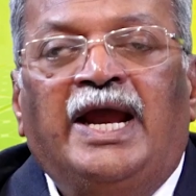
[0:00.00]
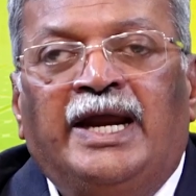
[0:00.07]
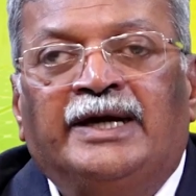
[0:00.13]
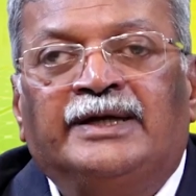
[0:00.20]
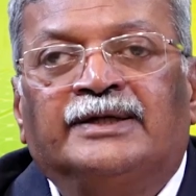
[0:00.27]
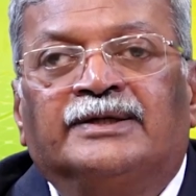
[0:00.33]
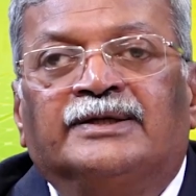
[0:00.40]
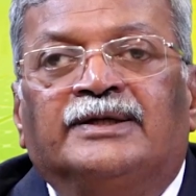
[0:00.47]

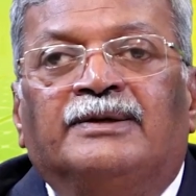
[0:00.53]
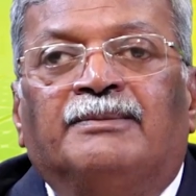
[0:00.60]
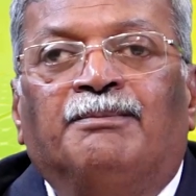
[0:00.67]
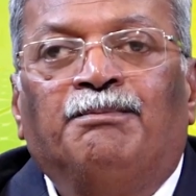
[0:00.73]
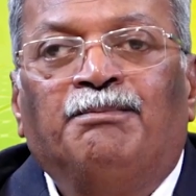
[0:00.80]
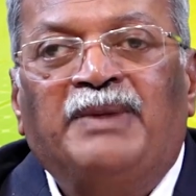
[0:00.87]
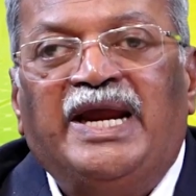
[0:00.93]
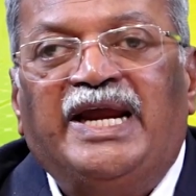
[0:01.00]
and
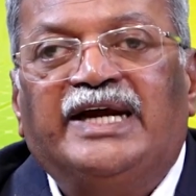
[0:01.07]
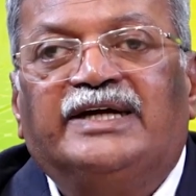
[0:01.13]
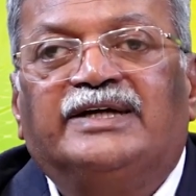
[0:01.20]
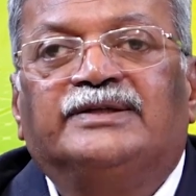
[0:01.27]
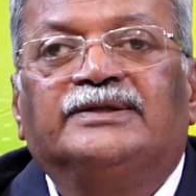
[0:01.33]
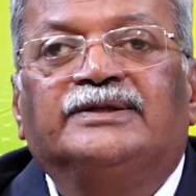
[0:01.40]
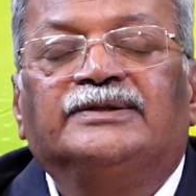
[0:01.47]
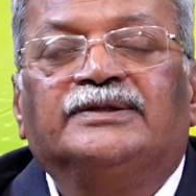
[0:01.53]

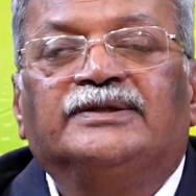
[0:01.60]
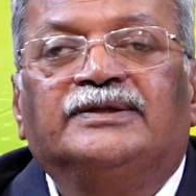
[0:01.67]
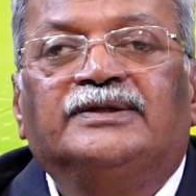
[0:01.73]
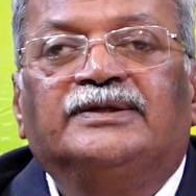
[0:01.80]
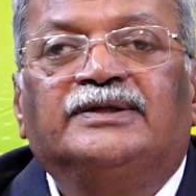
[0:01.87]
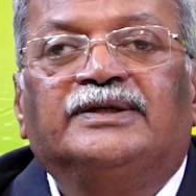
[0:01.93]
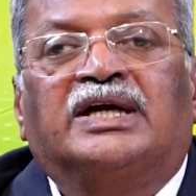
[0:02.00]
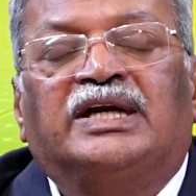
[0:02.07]
make
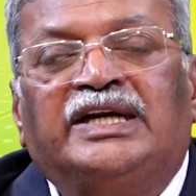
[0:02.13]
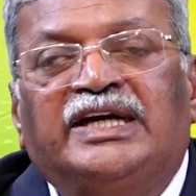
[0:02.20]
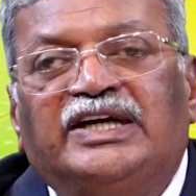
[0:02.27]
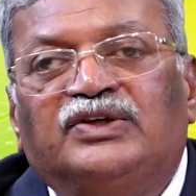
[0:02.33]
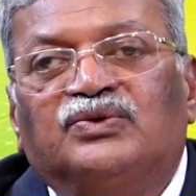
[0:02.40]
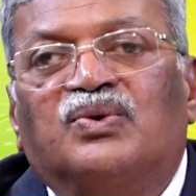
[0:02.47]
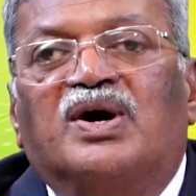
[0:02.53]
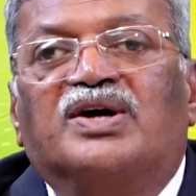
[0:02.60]

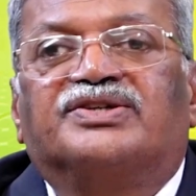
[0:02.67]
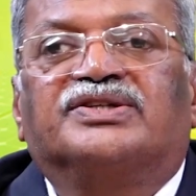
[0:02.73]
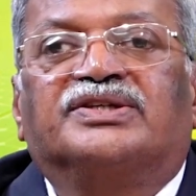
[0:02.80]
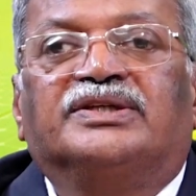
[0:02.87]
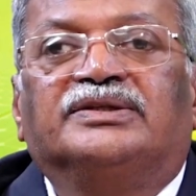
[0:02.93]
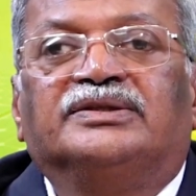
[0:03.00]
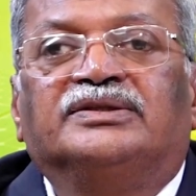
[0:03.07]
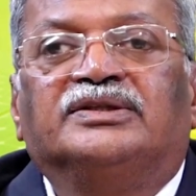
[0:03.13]
clean
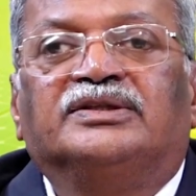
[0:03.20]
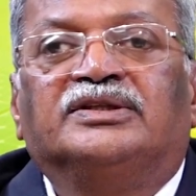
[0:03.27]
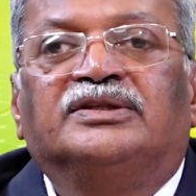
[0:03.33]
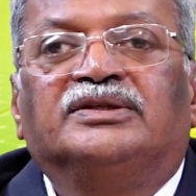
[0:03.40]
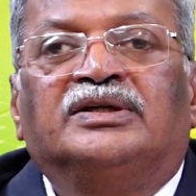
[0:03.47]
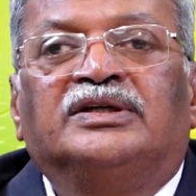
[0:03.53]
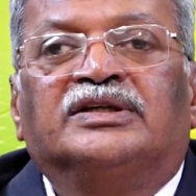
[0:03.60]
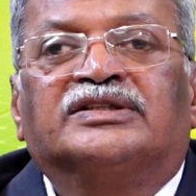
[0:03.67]
water,
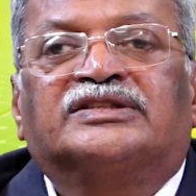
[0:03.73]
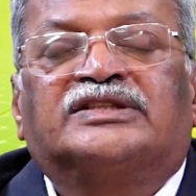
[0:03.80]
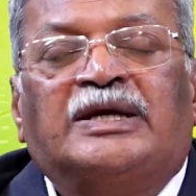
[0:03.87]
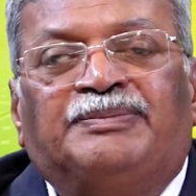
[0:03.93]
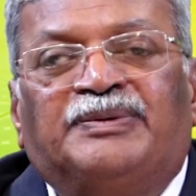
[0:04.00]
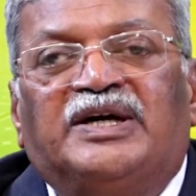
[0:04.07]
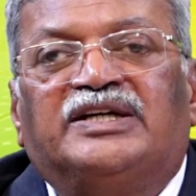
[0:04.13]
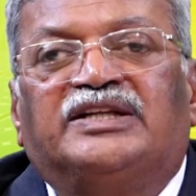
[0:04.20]

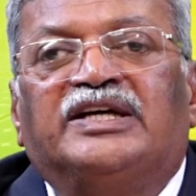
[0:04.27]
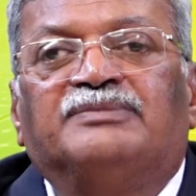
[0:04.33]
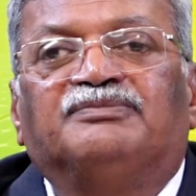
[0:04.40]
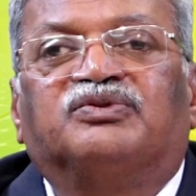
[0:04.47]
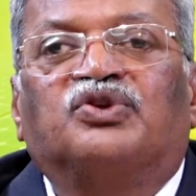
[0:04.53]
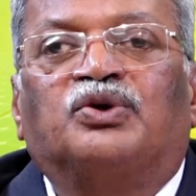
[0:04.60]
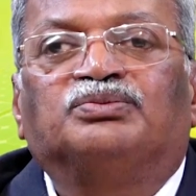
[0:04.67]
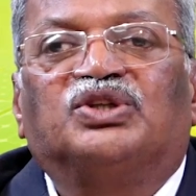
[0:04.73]
separate
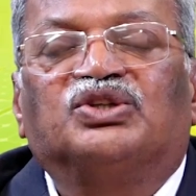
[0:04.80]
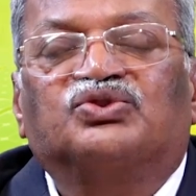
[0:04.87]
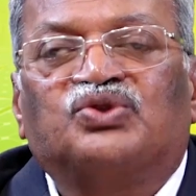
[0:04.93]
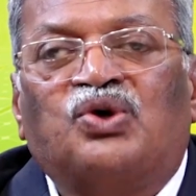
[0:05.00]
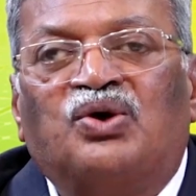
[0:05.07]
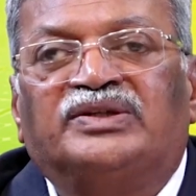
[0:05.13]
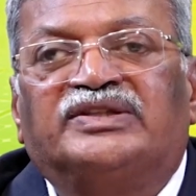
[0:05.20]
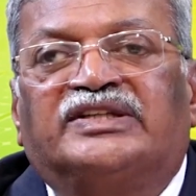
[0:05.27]
them from the
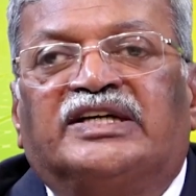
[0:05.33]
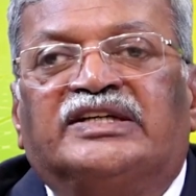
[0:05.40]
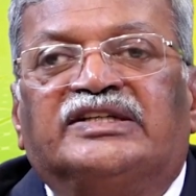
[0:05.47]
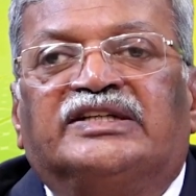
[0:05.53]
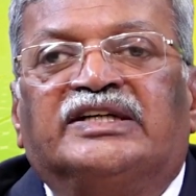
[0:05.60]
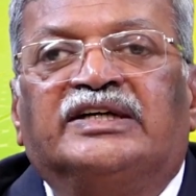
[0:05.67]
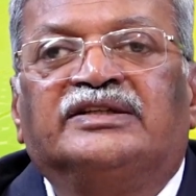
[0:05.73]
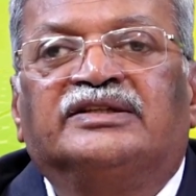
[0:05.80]
salt
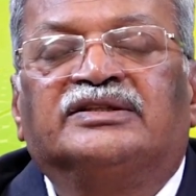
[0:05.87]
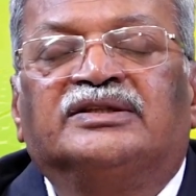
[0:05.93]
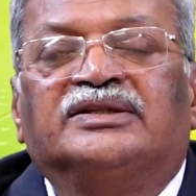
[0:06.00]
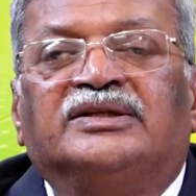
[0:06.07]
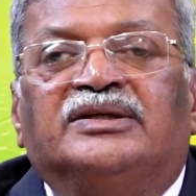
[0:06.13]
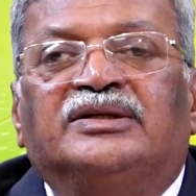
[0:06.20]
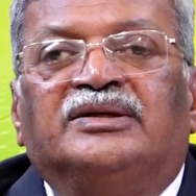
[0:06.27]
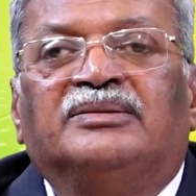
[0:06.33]
content,
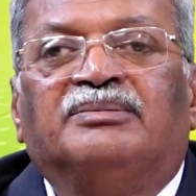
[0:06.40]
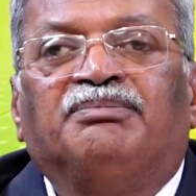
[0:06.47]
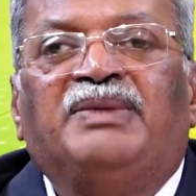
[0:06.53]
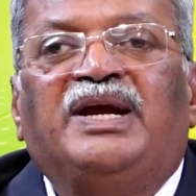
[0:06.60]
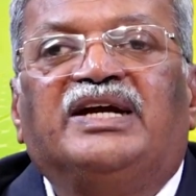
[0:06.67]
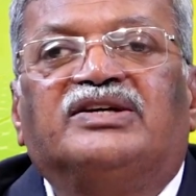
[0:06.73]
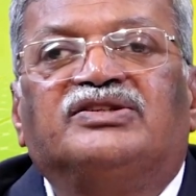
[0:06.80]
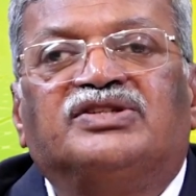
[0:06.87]

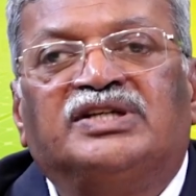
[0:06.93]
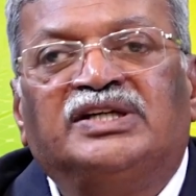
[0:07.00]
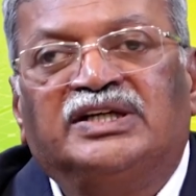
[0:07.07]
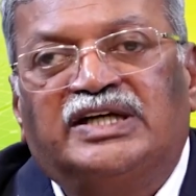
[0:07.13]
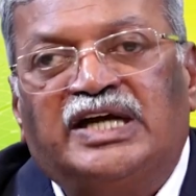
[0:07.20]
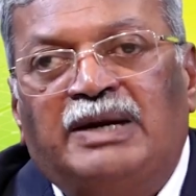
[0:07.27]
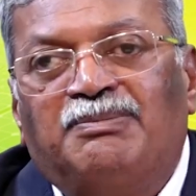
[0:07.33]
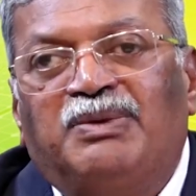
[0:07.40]
make
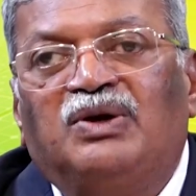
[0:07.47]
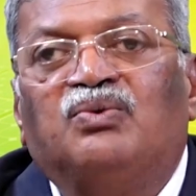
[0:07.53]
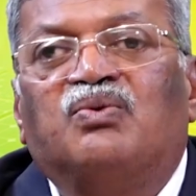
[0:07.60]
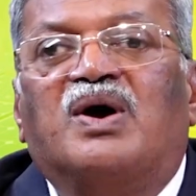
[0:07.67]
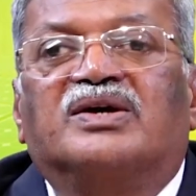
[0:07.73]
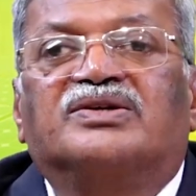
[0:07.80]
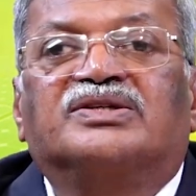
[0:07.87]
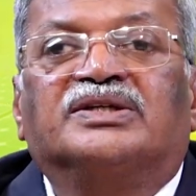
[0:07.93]
drinkable
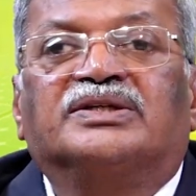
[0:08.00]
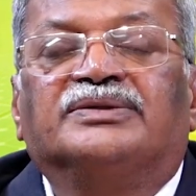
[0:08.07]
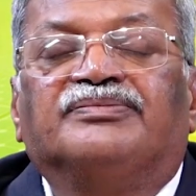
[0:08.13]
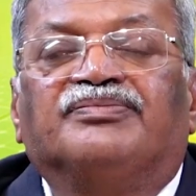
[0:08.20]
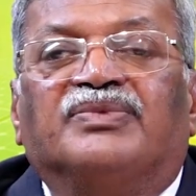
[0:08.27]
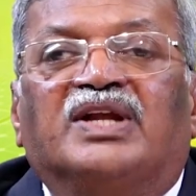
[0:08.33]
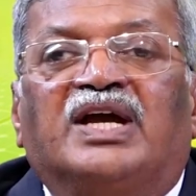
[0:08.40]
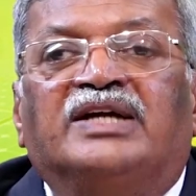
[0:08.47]
water,
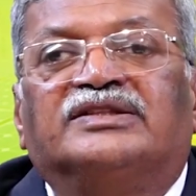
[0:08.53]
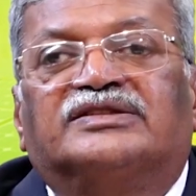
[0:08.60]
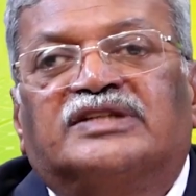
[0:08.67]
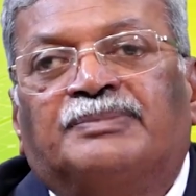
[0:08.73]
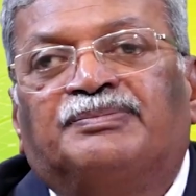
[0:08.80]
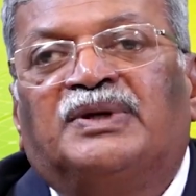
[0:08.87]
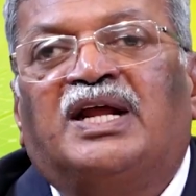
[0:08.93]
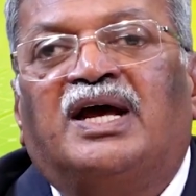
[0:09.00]
and
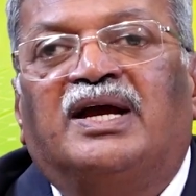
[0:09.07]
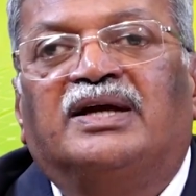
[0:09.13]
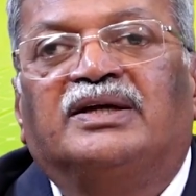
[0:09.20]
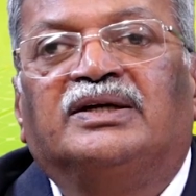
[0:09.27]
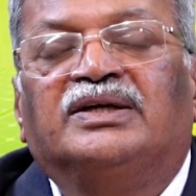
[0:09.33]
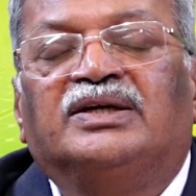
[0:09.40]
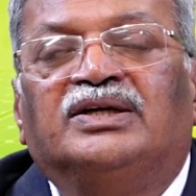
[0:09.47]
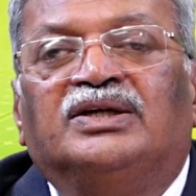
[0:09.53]

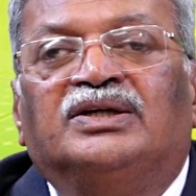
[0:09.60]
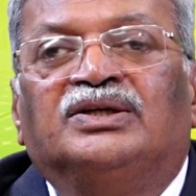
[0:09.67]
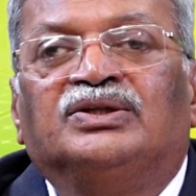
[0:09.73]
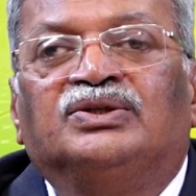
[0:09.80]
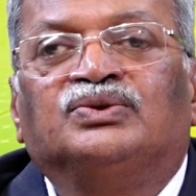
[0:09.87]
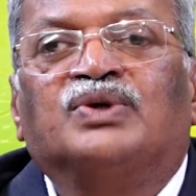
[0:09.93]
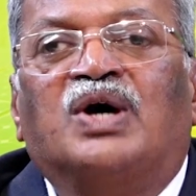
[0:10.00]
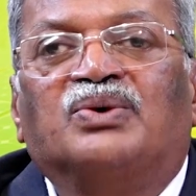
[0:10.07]
supply
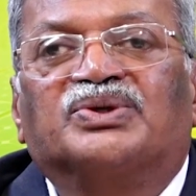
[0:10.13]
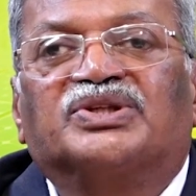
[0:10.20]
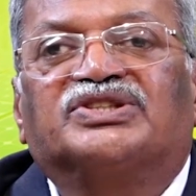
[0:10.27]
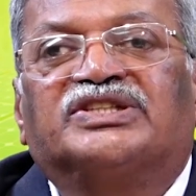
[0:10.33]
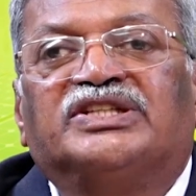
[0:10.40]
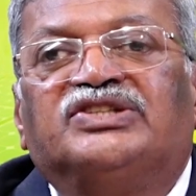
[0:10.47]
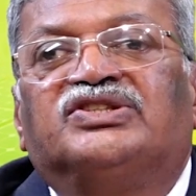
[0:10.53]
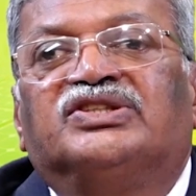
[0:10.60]
to our
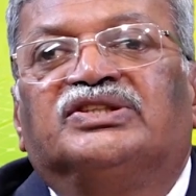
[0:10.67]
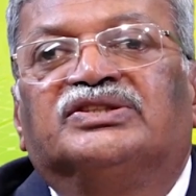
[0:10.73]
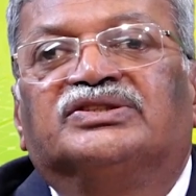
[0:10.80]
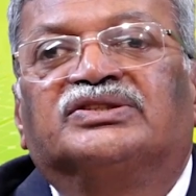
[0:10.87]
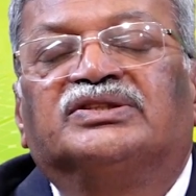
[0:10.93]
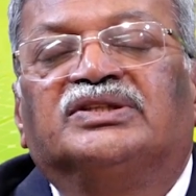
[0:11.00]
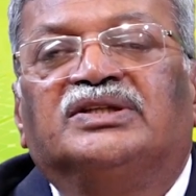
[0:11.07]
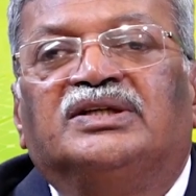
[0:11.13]

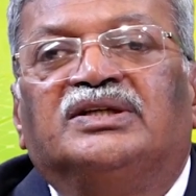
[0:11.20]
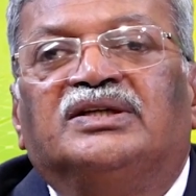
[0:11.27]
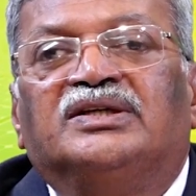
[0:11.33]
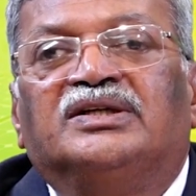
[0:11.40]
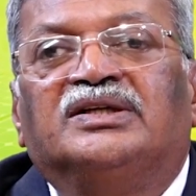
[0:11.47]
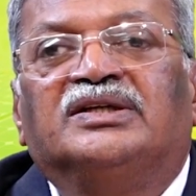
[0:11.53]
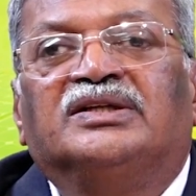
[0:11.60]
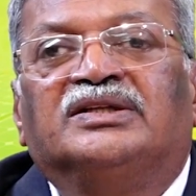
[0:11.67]
cities.
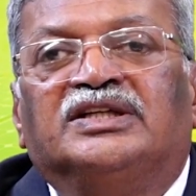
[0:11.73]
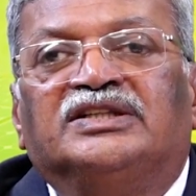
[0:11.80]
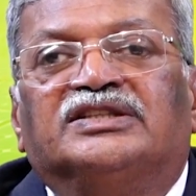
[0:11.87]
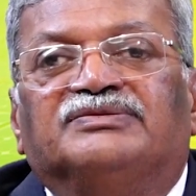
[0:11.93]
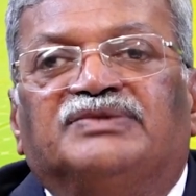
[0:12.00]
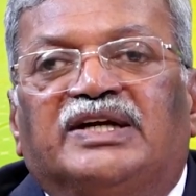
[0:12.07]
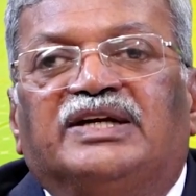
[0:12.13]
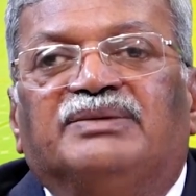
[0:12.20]

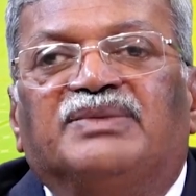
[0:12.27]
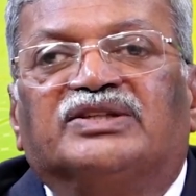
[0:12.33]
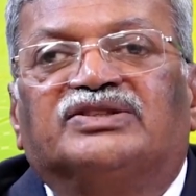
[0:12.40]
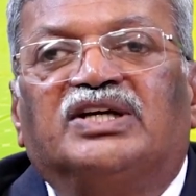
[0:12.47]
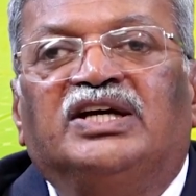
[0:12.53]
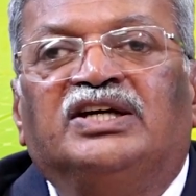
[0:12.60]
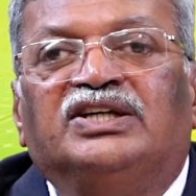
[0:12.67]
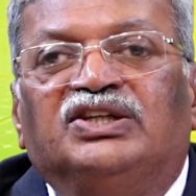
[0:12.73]
This is very
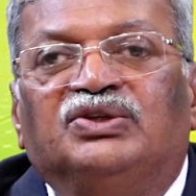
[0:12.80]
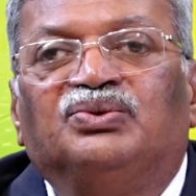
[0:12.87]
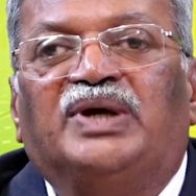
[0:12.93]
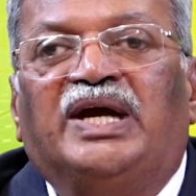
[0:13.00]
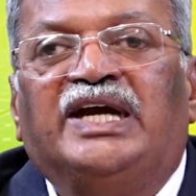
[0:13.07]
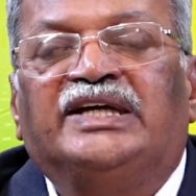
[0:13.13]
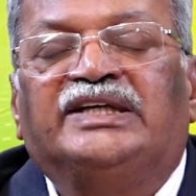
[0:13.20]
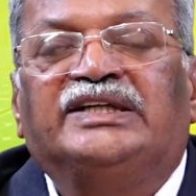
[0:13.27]
much a
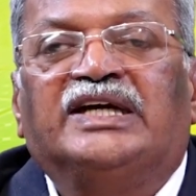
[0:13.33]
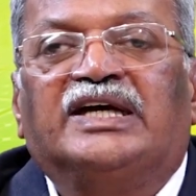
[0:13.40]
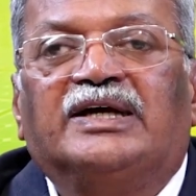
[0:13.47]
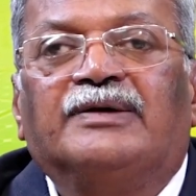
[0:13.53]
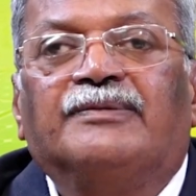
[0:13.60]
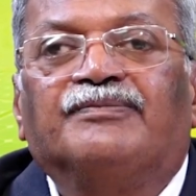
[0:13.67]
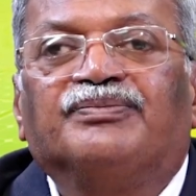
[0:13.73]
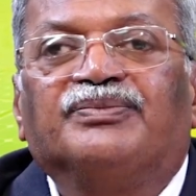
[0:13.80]
new
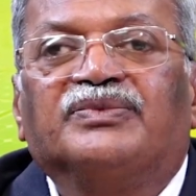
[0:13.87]
area,